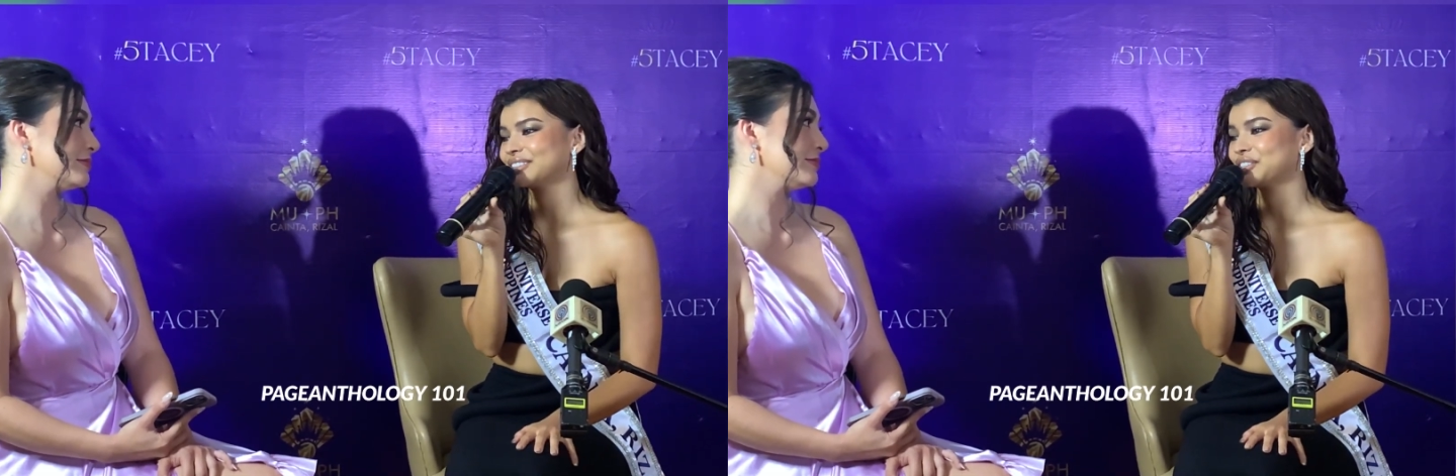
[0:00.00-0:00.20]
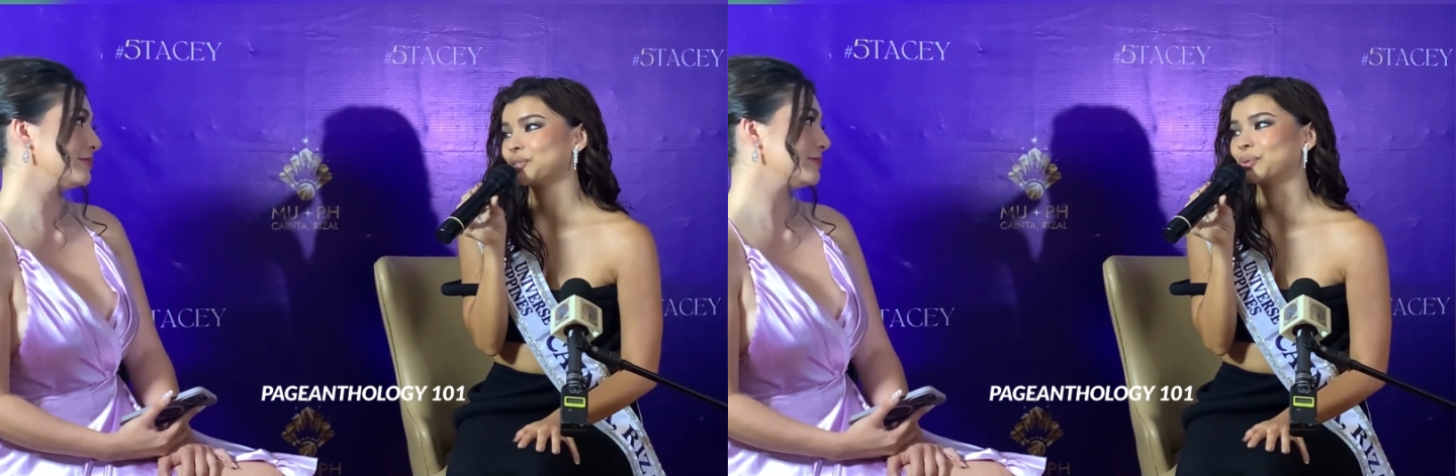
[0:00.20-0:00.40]

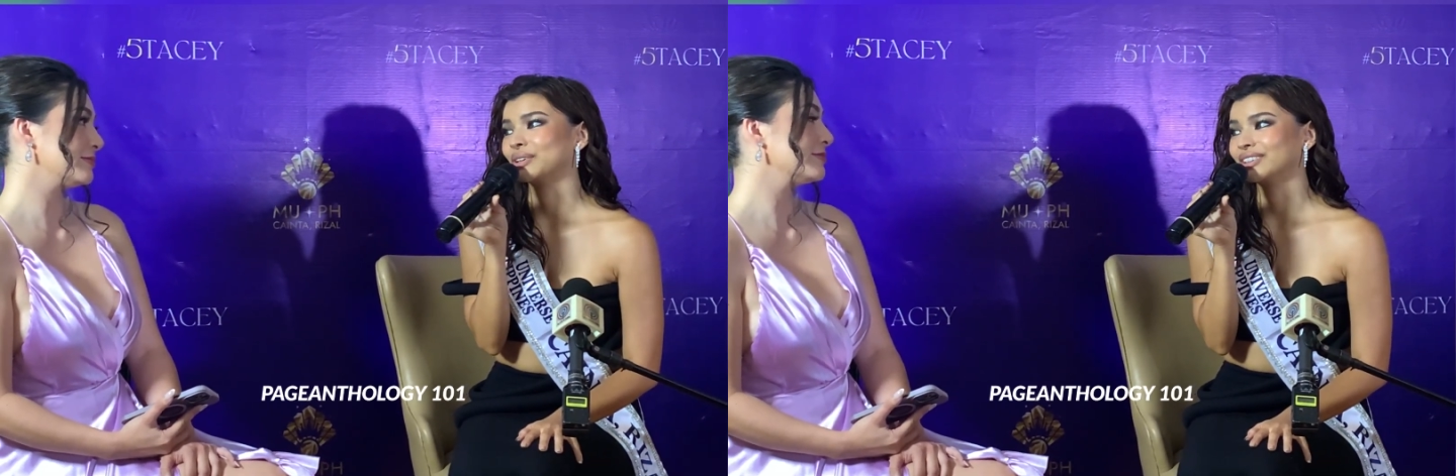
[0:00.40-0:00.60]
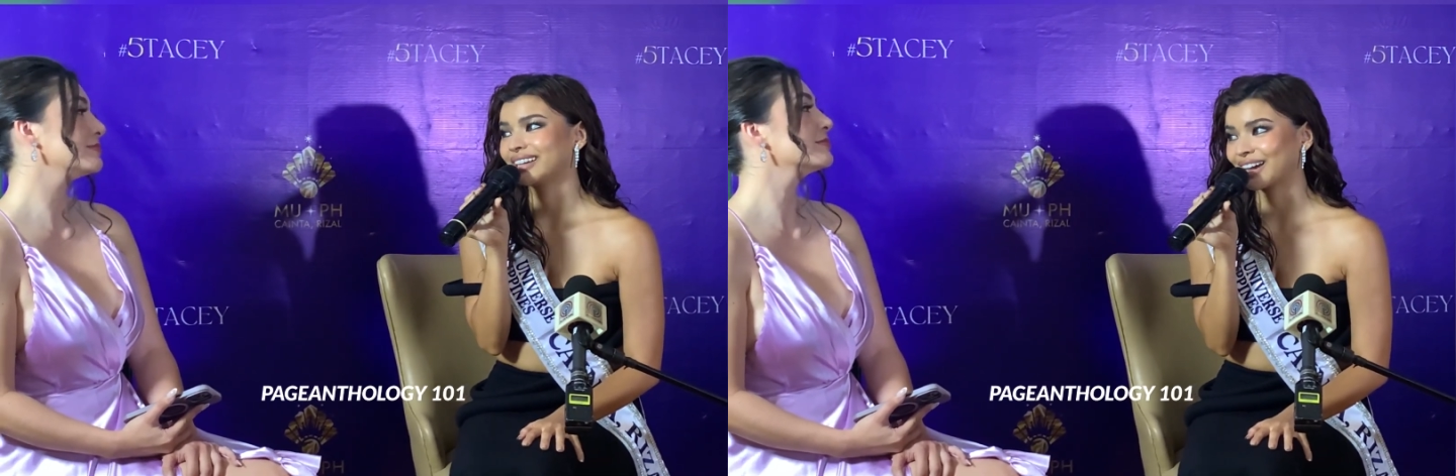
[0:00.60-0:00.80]
you
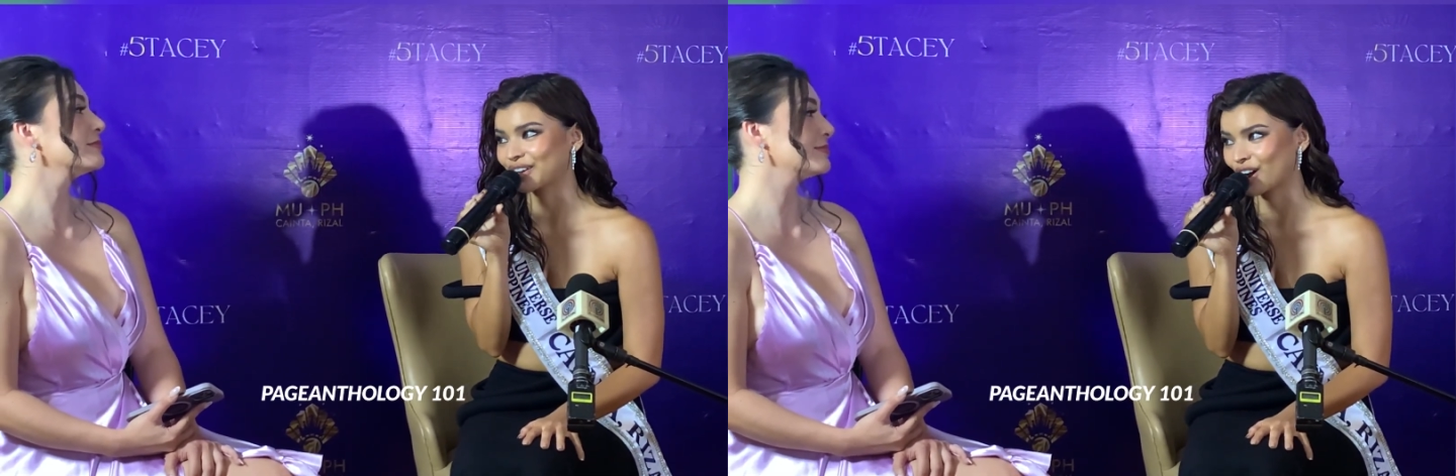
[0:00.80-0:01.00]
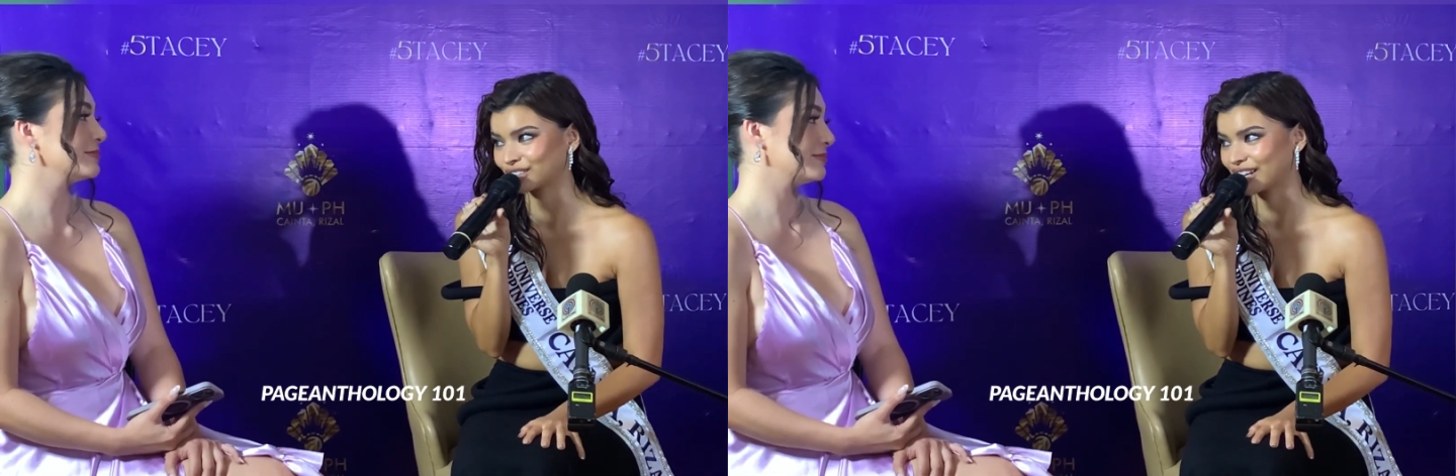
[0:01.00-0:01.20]
will get
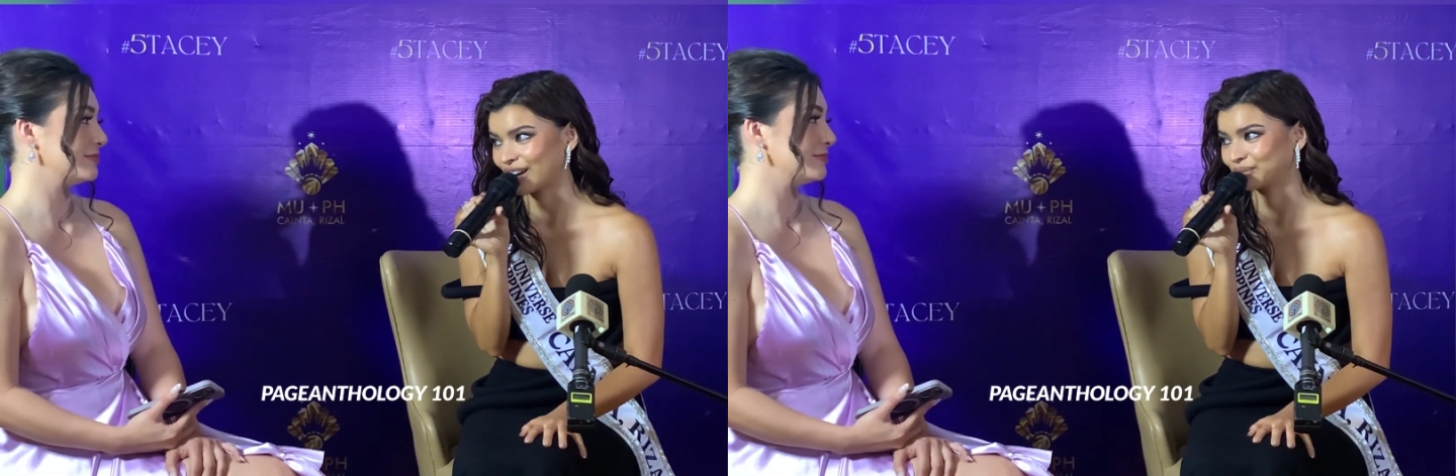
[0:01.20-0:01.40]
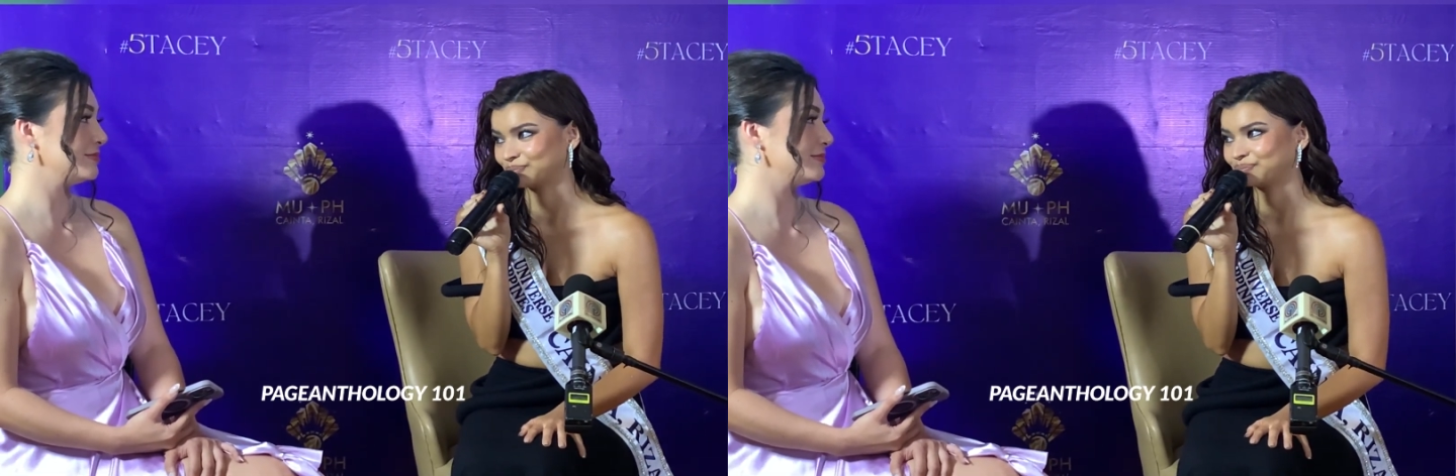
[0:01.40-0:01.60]
knocked
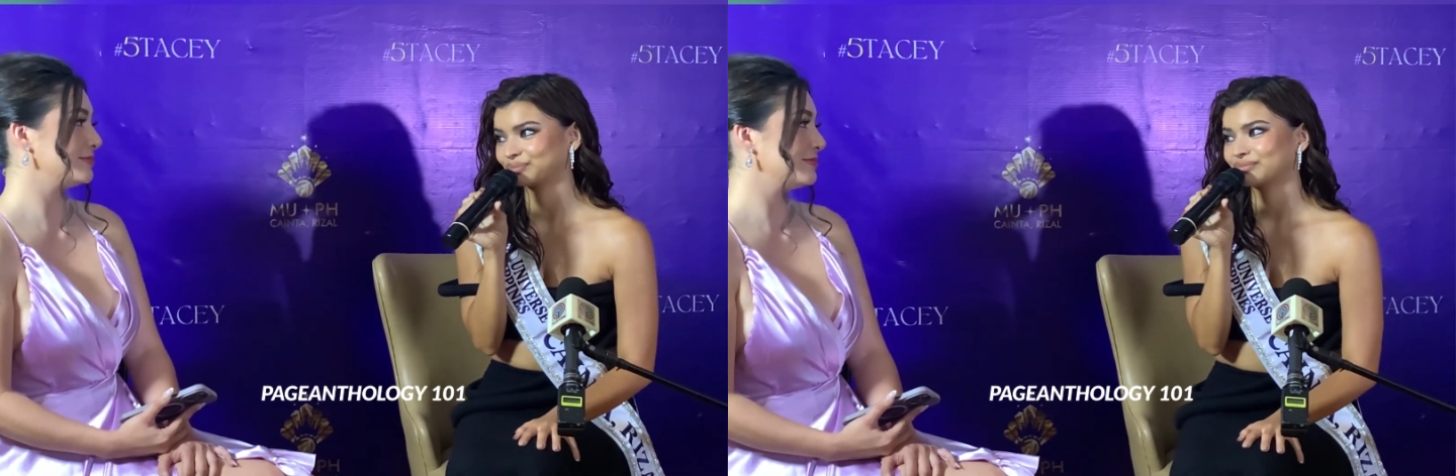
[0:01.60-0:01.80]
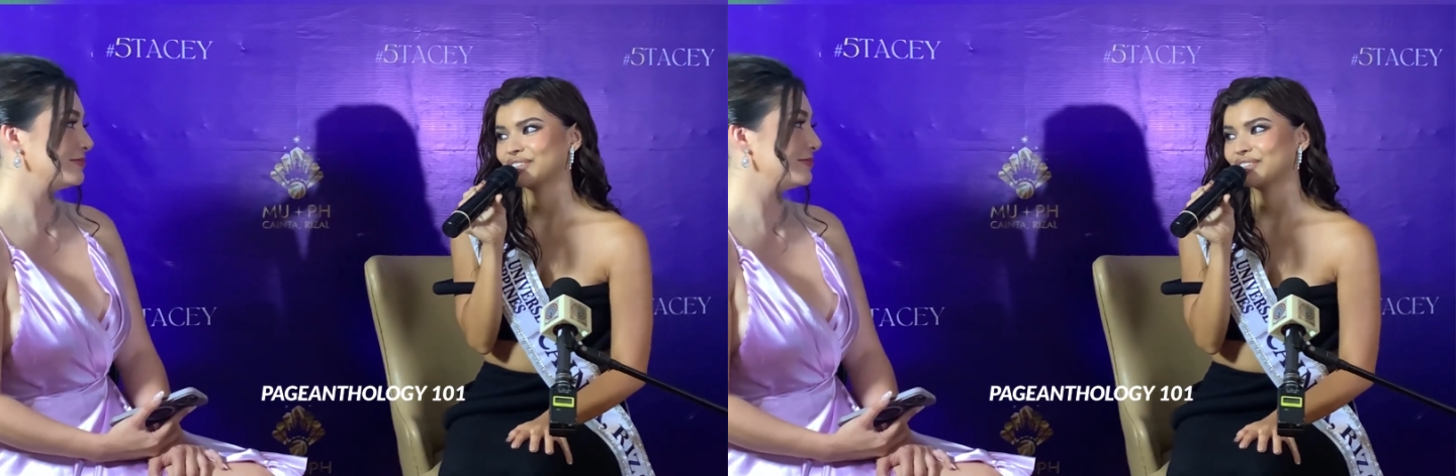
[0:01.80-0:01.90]
down,